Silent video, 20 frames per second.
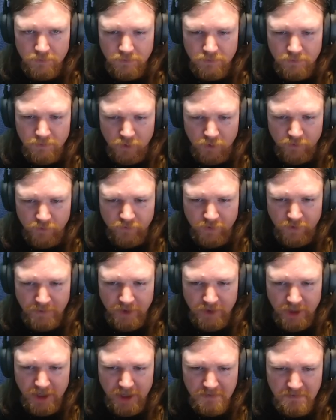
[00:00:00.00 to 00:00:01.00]
more free
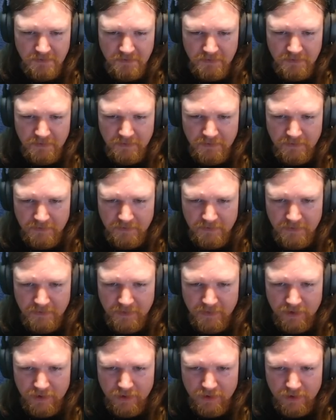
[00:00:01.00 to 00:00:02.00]
money?
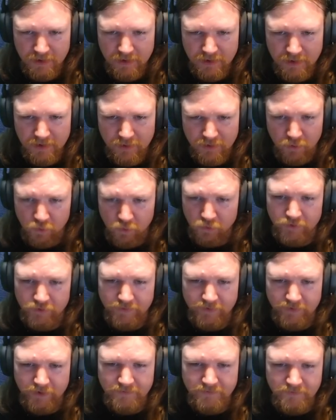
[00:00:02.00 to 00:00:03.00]
Oh, three,
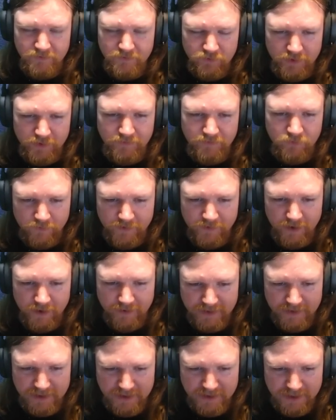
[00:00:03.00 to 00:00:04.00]
five, three, four,
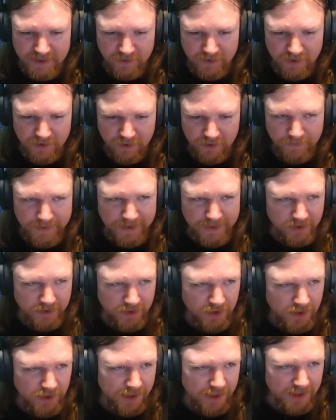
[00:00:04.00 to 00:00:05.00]
five. That sounds a lot
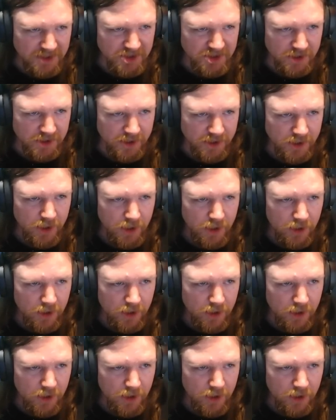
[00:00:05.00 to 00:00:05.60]
better, actually.